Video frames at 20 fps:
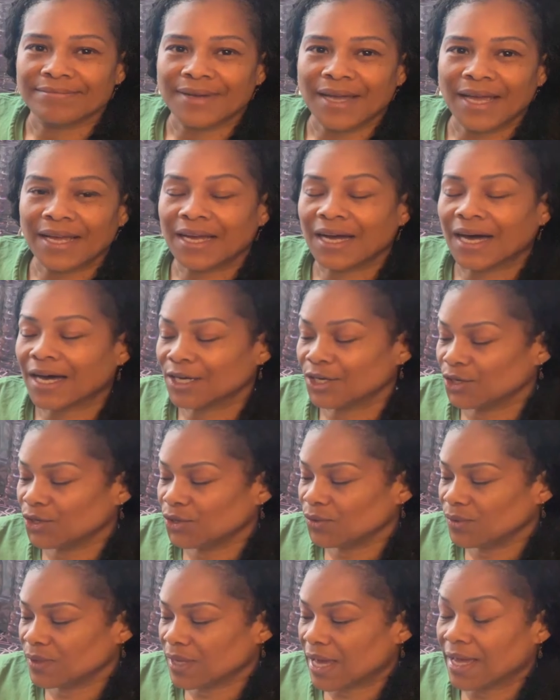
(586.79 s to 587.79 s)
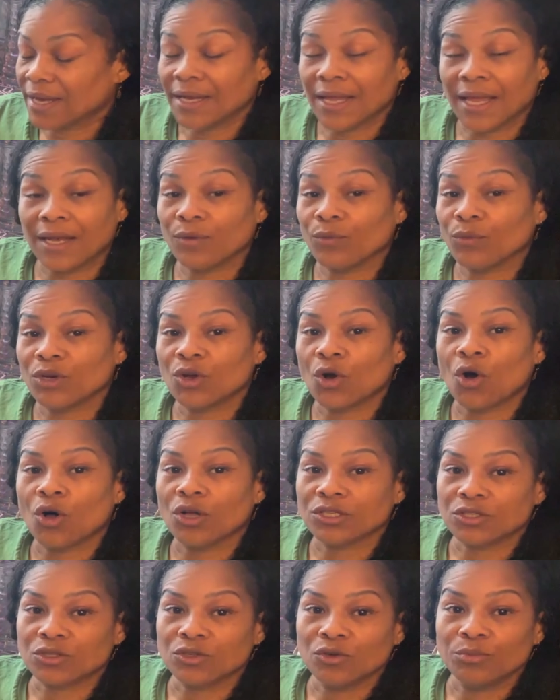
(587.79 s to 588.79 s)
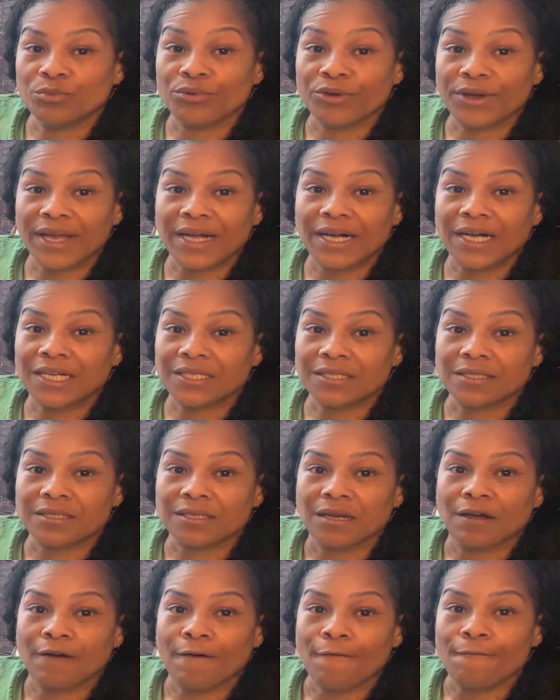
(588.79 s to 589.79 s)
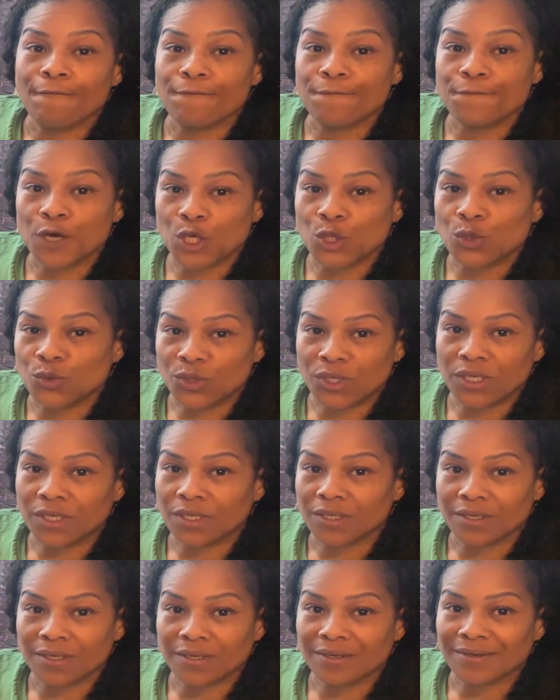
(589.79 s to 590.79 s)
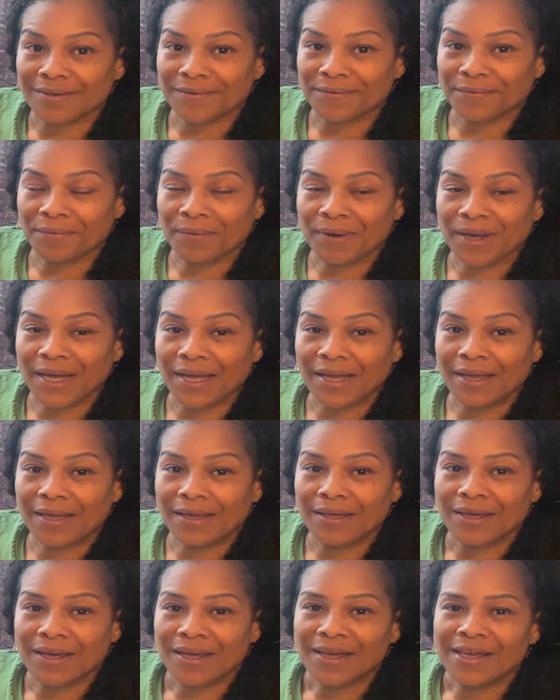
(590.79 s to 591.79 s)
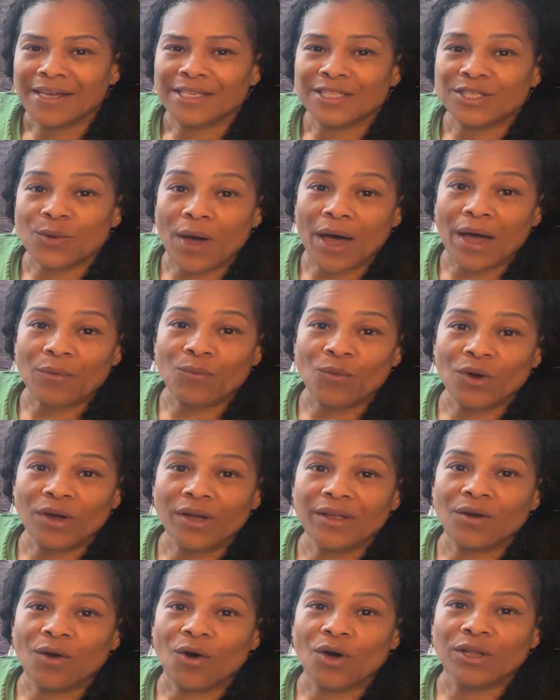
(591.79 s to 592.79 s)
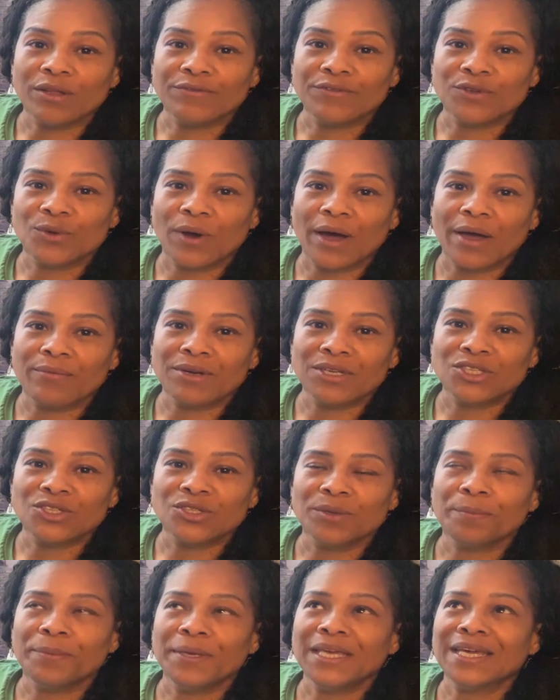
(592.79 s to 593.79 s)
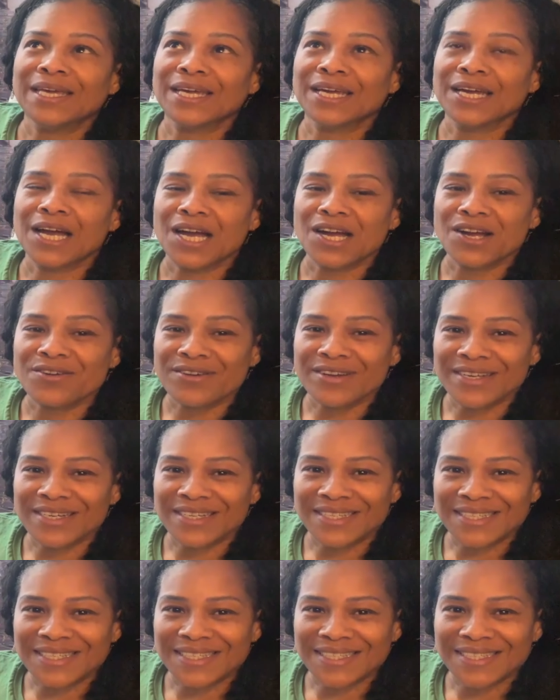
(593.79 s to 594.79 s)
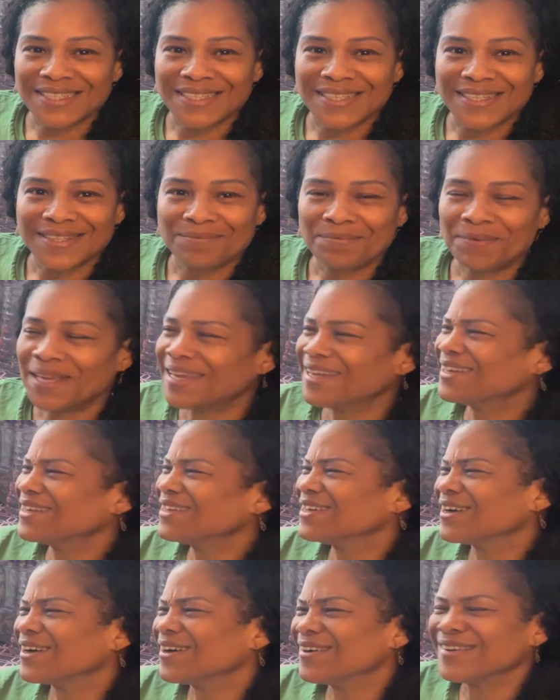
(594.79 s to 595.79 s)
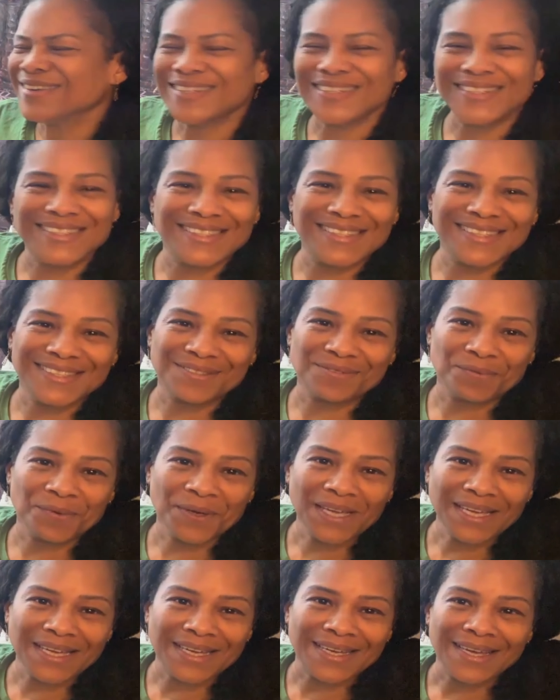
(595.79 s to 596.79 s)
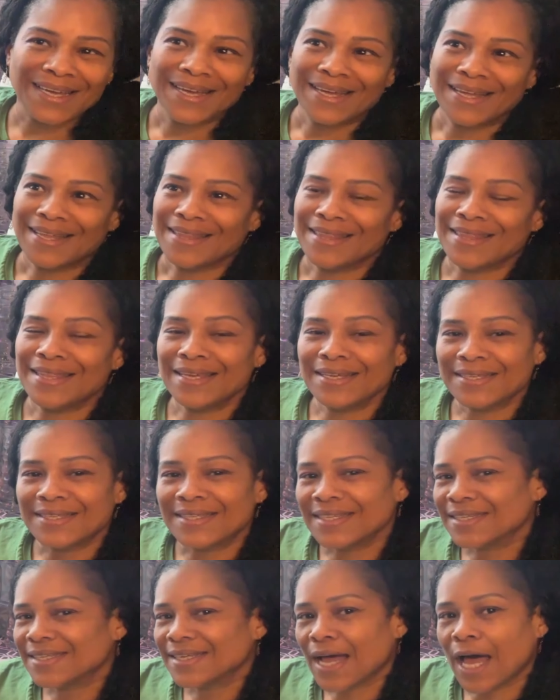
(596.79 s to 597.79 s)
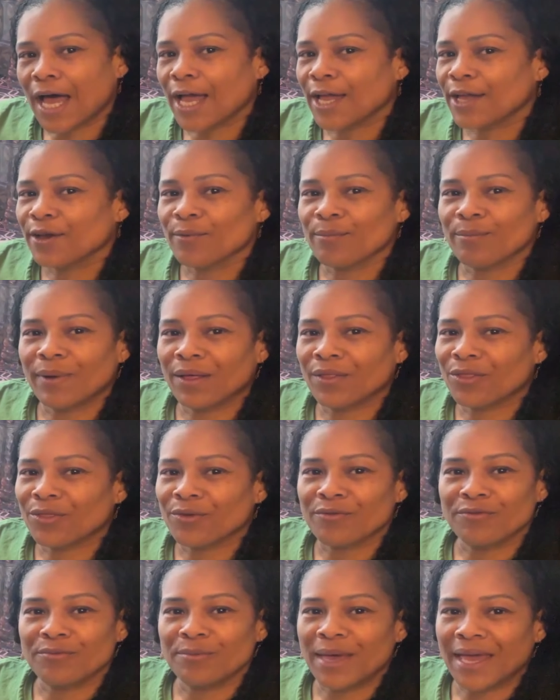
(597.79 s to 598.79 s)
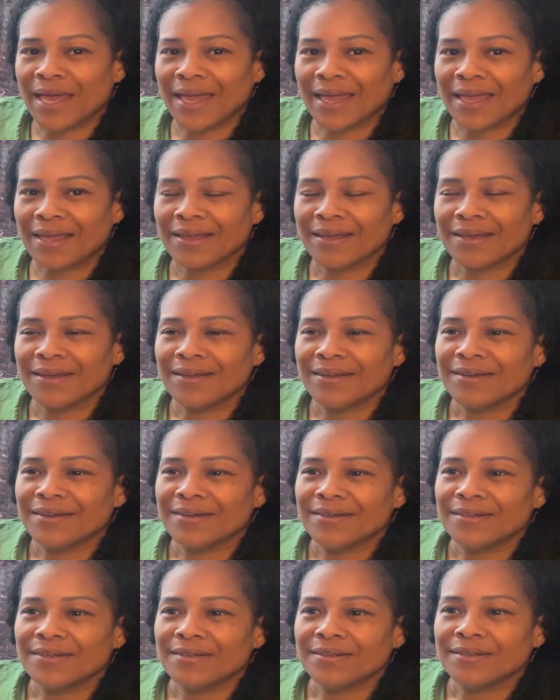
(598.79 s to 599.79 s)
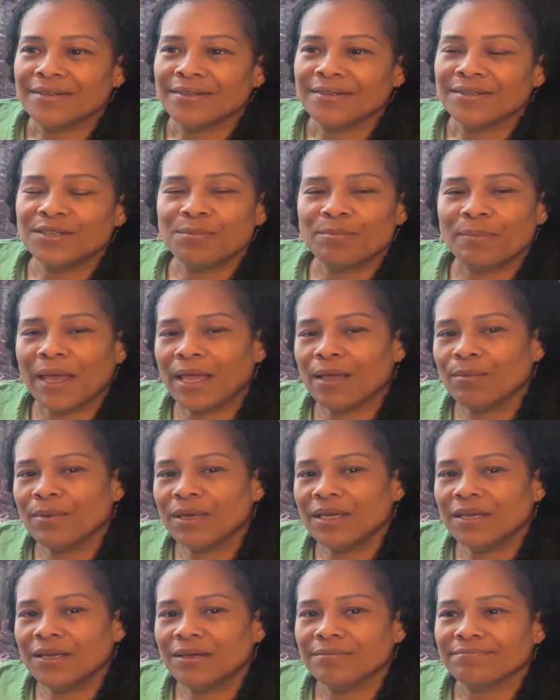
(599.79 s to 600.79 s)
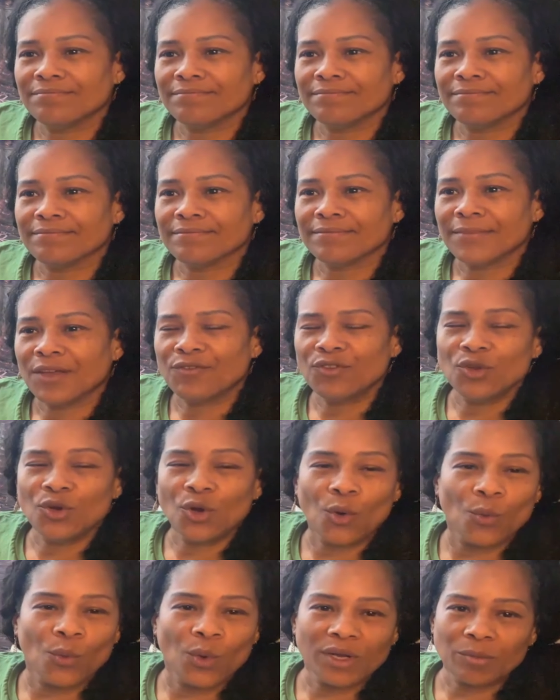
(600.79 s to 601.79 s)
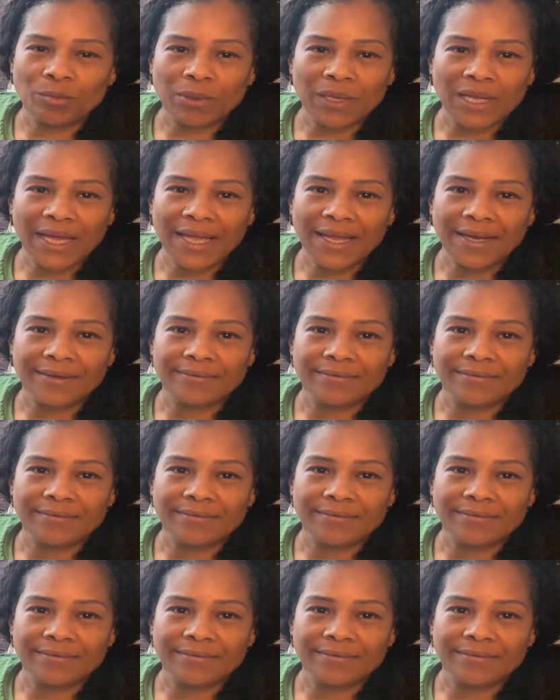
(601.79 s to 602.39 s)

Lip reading: And God knew that. And it would also bring us food. Okay. So I want all of you, I want you to be encouraged. Be encouraged this week, this entire month of May, to maybe, if you don't want a plant,